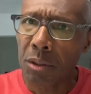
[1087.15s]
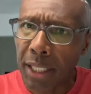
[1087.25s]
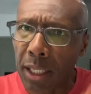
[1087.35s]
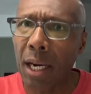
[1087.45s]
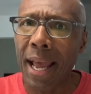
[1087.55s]

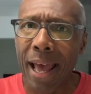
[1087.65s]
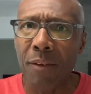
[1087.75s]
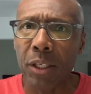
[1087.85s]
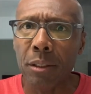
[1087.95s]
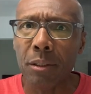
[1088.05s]
They're going to have
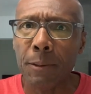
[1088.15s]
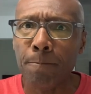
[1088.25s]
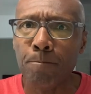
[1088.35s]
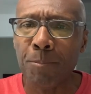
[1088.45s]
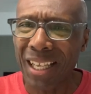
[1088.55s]
it
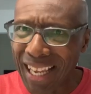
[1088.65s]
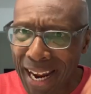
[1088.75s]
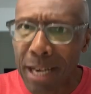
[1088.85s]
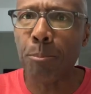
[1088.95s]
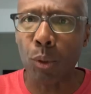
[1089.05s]
in
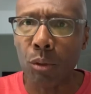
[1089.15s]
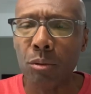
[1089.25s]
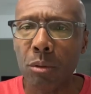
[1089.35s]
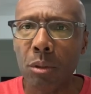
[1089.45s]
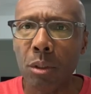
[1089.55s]
April
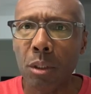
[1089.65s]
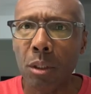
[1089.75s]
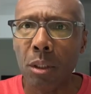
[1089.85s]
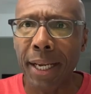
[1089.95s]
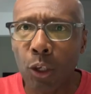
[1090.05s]

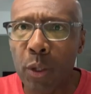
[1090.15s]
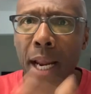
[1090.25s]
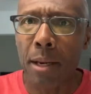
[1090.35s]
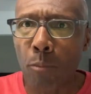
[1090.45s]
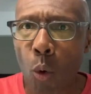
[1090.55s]
and
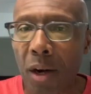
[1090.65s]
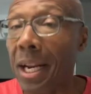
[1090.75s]
create more.